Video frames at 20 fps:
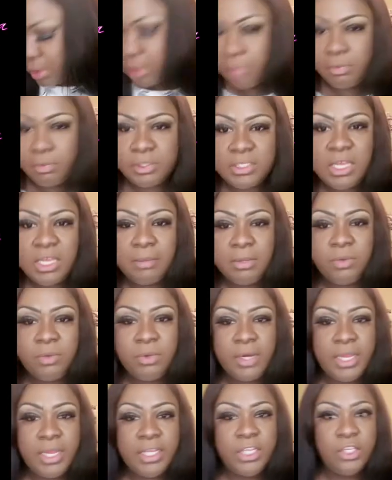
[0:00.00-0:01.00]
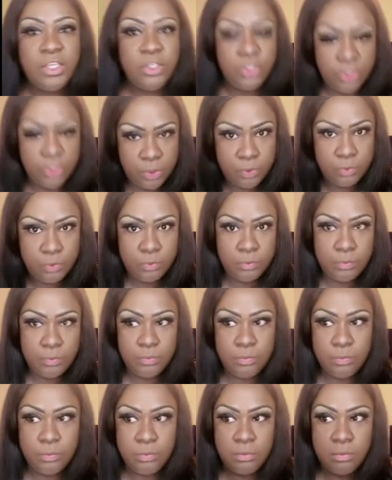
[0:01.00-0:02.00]
But tell me what I can do
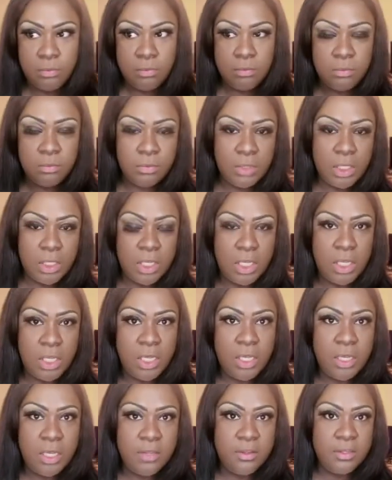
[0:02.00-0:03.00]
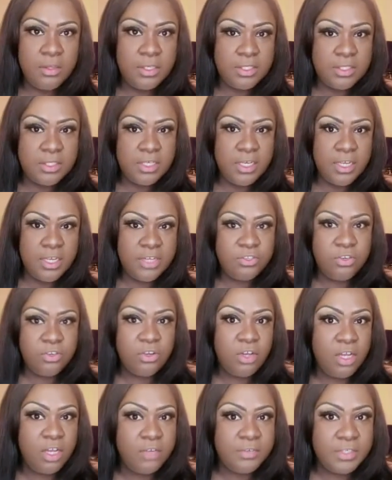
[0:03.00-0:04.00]
other than sitting at your
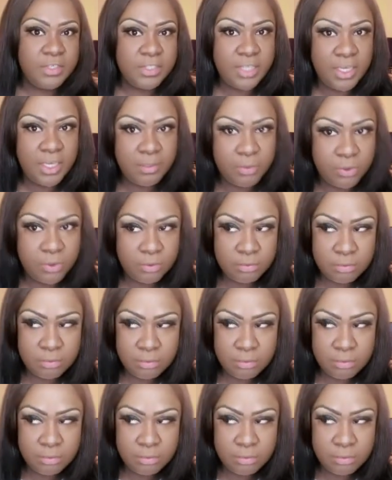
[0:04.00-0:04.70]
coffee table